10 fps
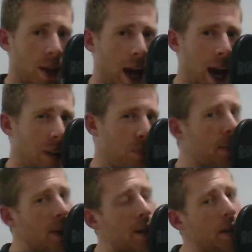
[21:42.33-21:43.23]
And I'm
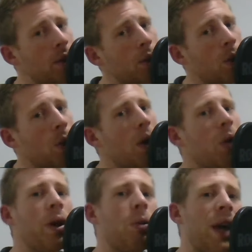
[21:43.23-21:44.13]
pretty sure we
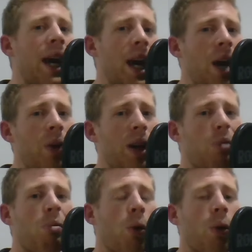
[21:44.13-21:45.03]
will be hearing
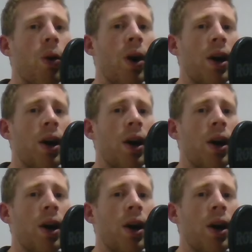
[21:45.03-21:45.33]
more